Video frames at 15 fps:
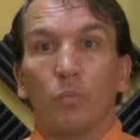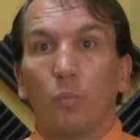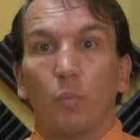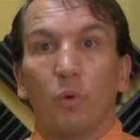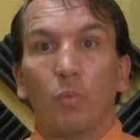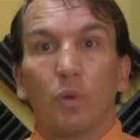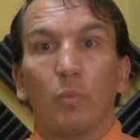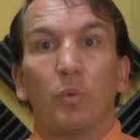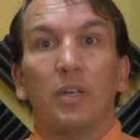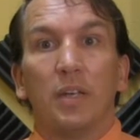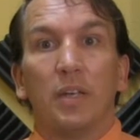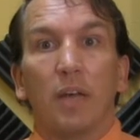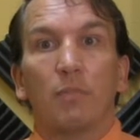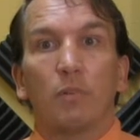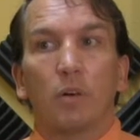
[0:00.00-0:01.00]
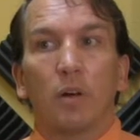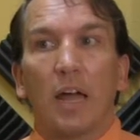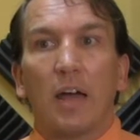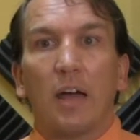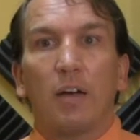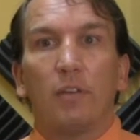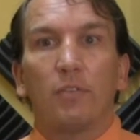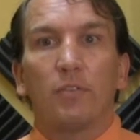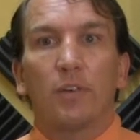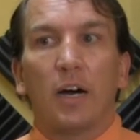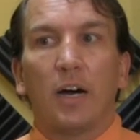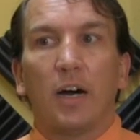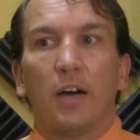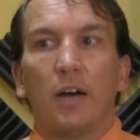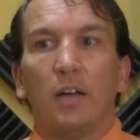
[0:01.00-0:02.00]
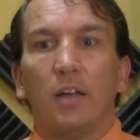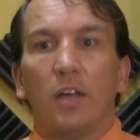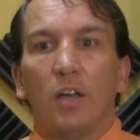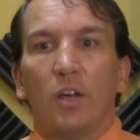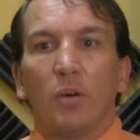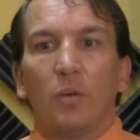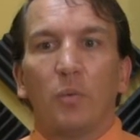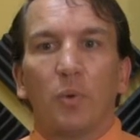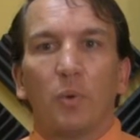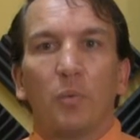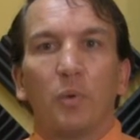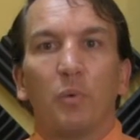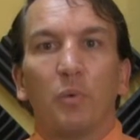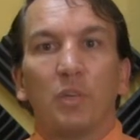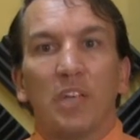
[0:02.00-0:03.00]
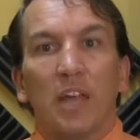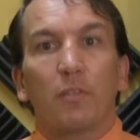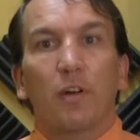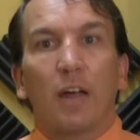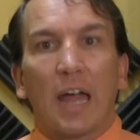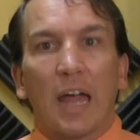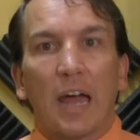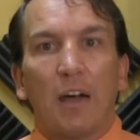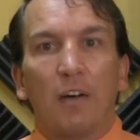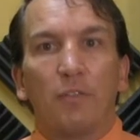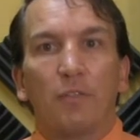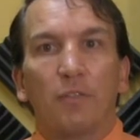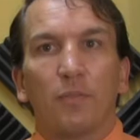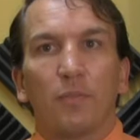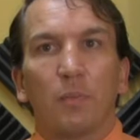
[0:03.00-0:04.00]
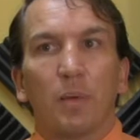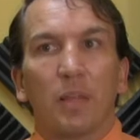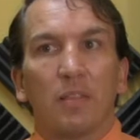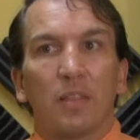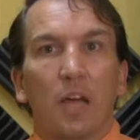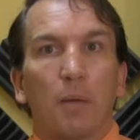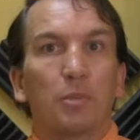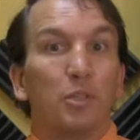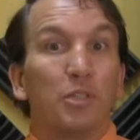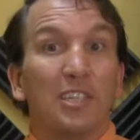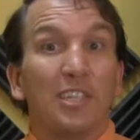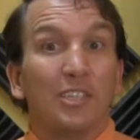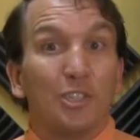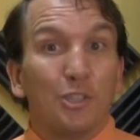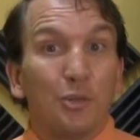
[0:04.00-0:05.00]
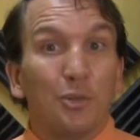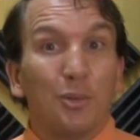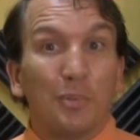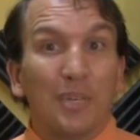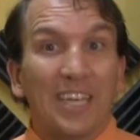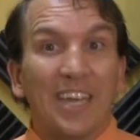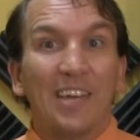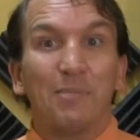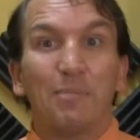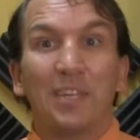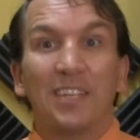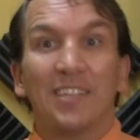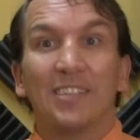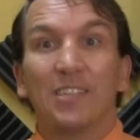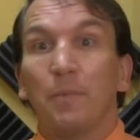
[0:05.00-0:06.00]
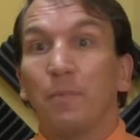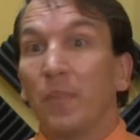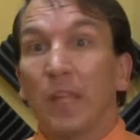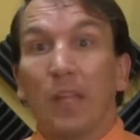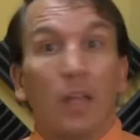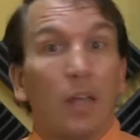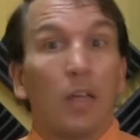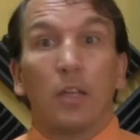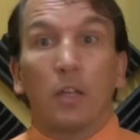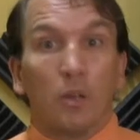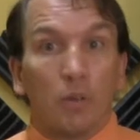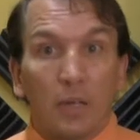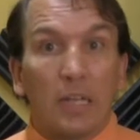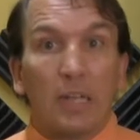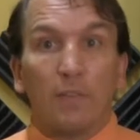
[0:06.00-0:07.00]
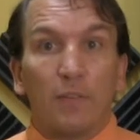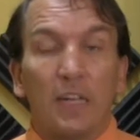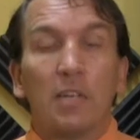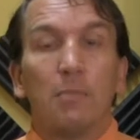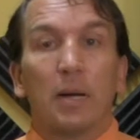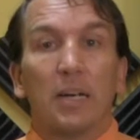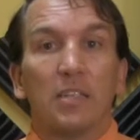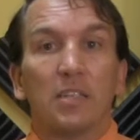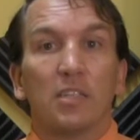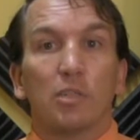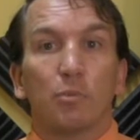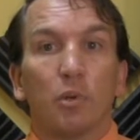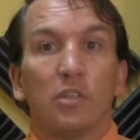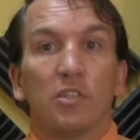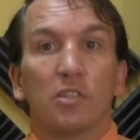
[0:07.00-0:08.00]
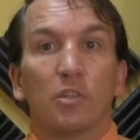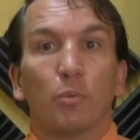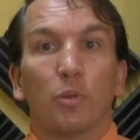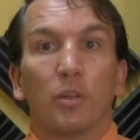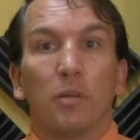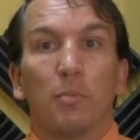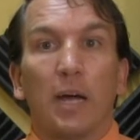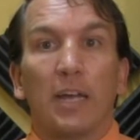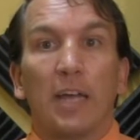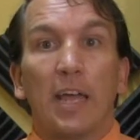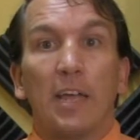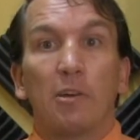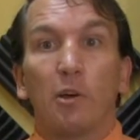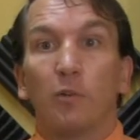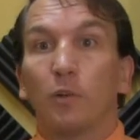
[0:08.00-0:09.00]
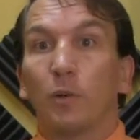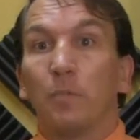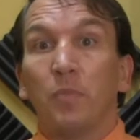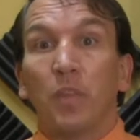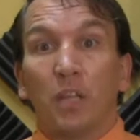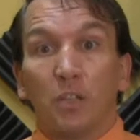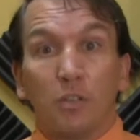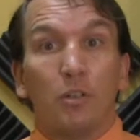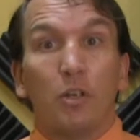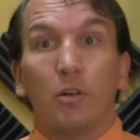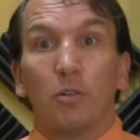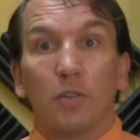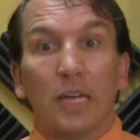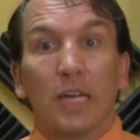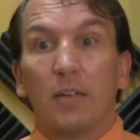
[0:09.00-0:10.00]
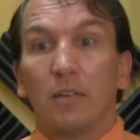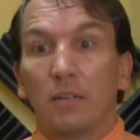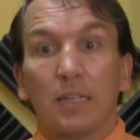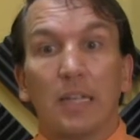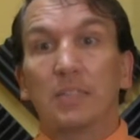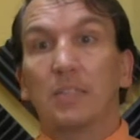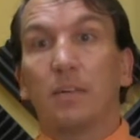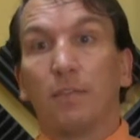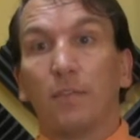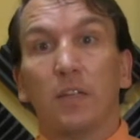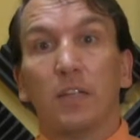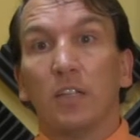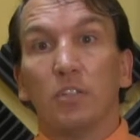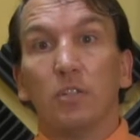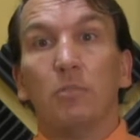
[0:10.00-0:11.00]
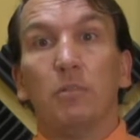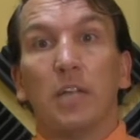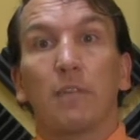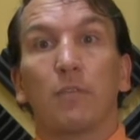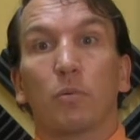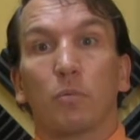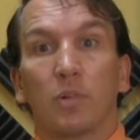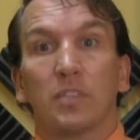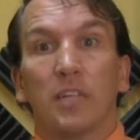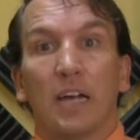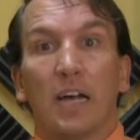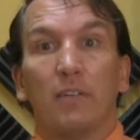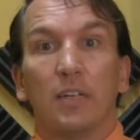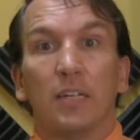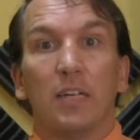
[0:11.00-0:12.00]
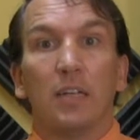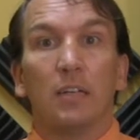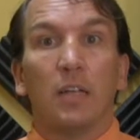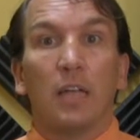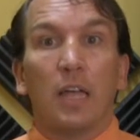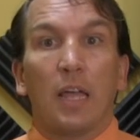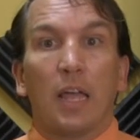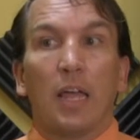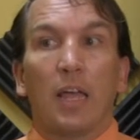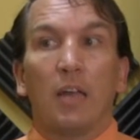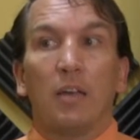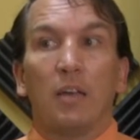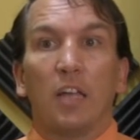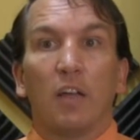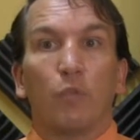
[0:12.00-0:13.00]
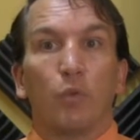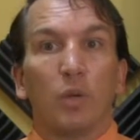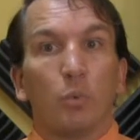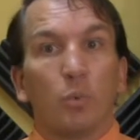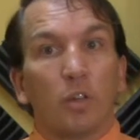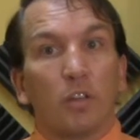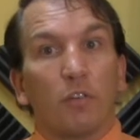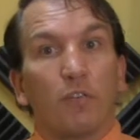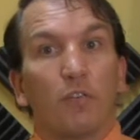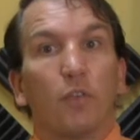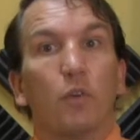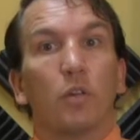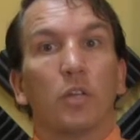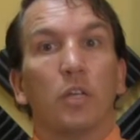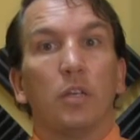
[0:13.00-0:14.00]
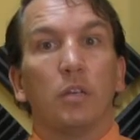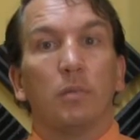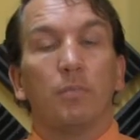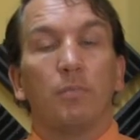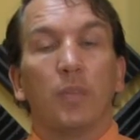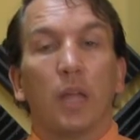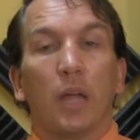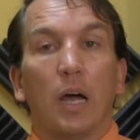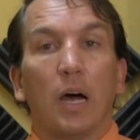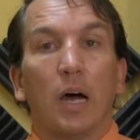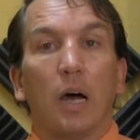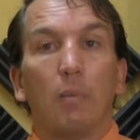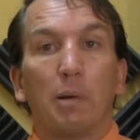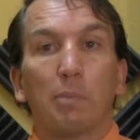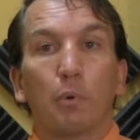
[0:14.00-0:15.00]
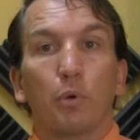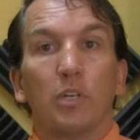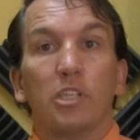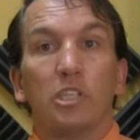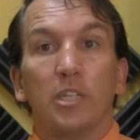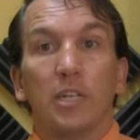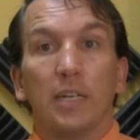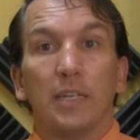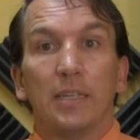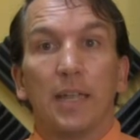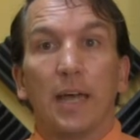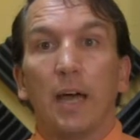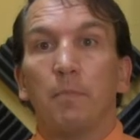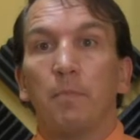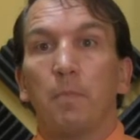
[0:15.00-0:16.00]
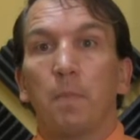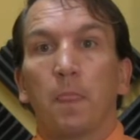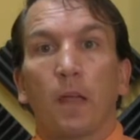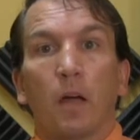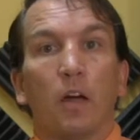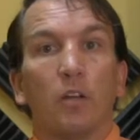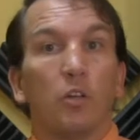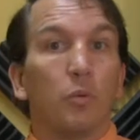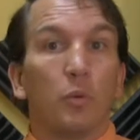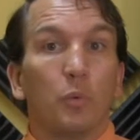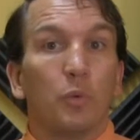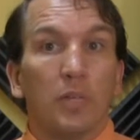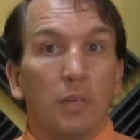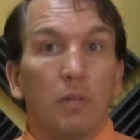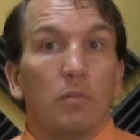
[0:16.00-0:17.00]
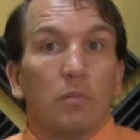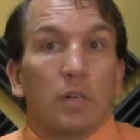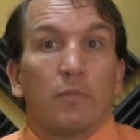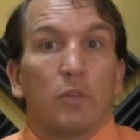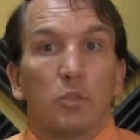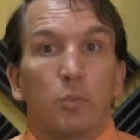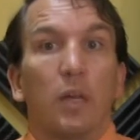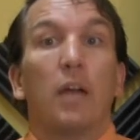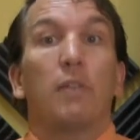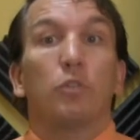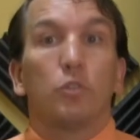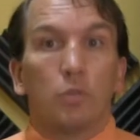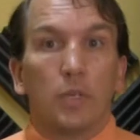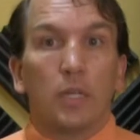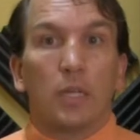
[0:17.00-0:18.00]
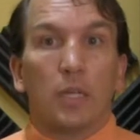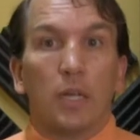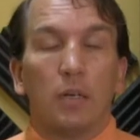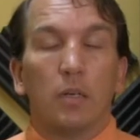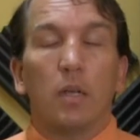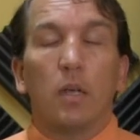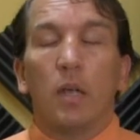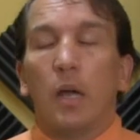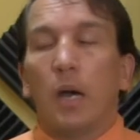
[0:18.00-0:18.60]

we would never have we would never have the opportunity to do them again, because if anybody's experienced a really bad hangover, that that's the feeling that you never want to have again. And if we really fully appreciated that, none of us would ever drink again.